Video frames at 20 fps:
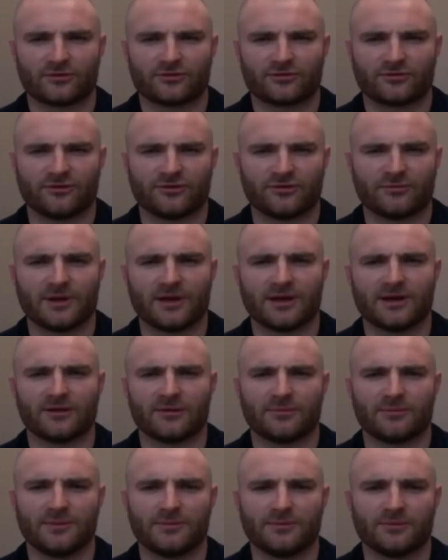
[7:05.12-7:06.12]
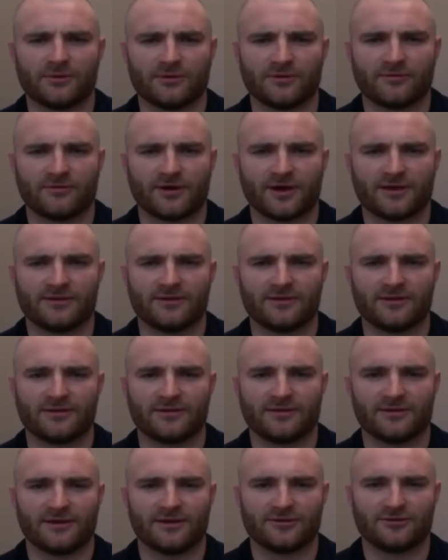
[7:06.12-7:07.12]
sure there's many other people that have had
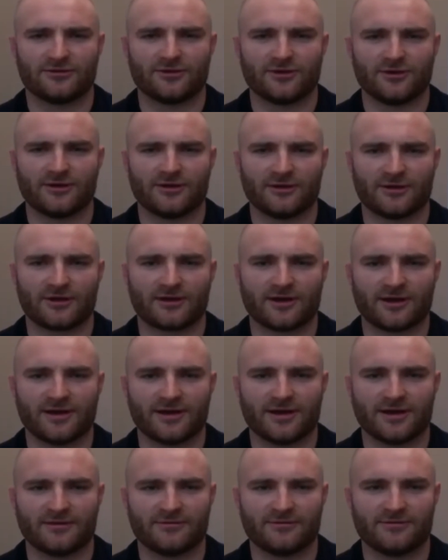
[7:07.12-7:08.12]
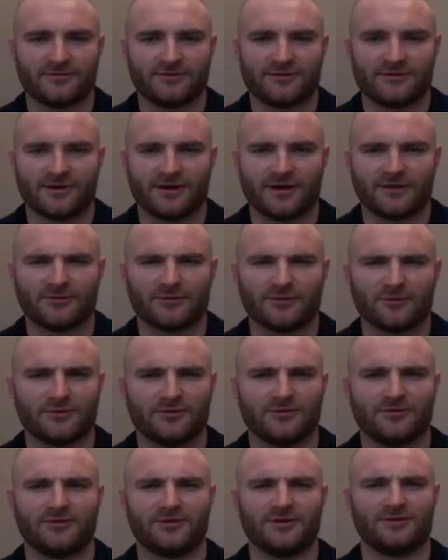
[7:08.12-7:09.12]
a journey like I have. I don't know
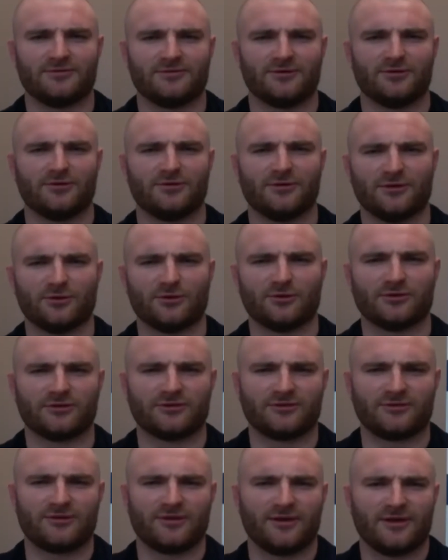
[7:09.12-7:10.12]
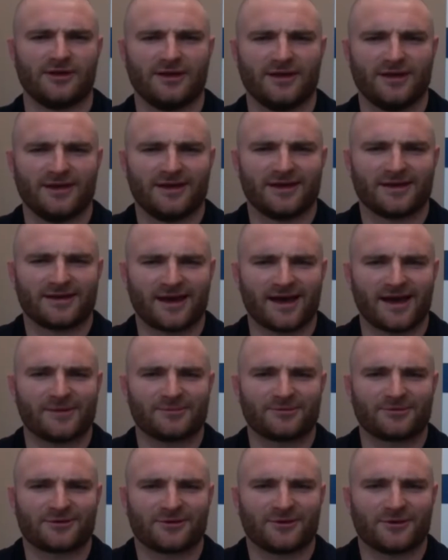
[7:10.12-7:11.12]
if even who the oldest cap
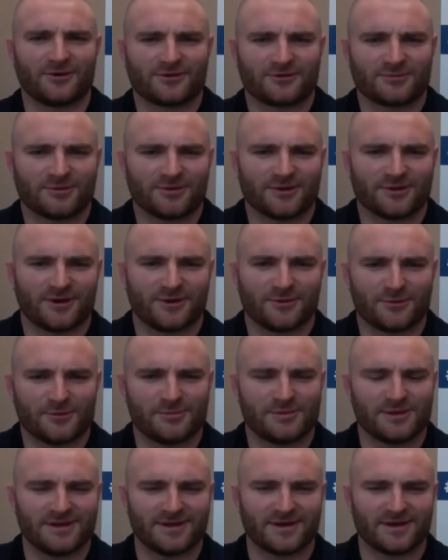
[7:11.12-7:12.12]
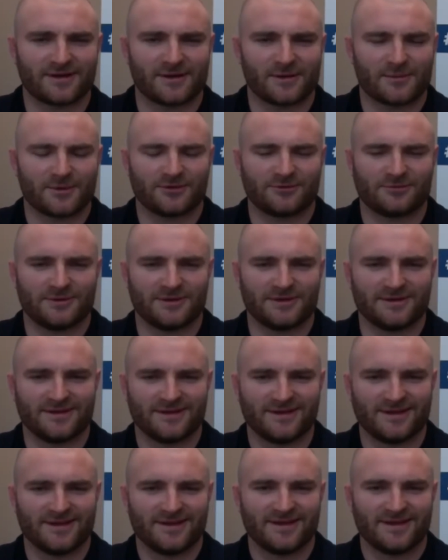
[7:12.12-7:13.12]
Scottish player would be. I must be
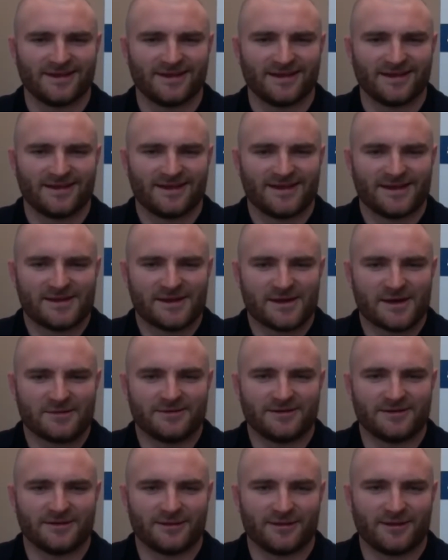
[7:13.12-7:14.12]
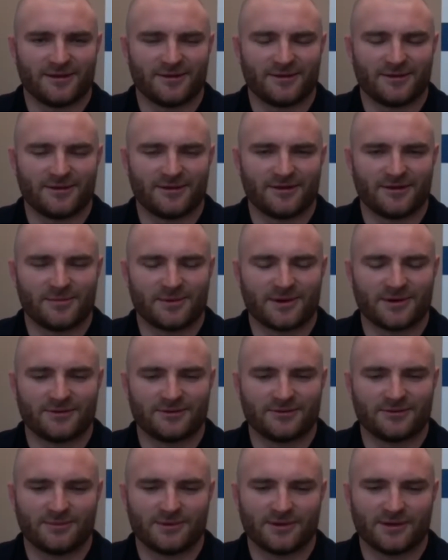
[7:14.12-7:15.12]
there or
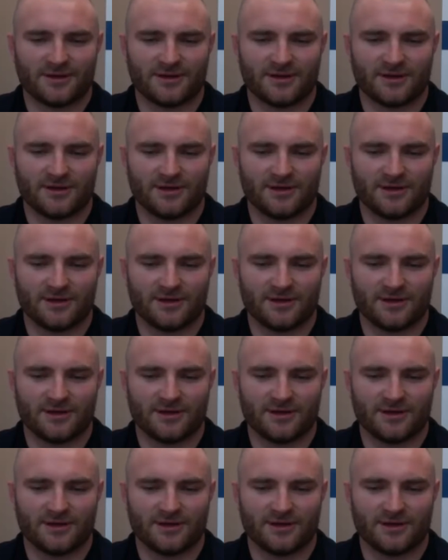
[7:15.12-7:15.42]
thereabouts, but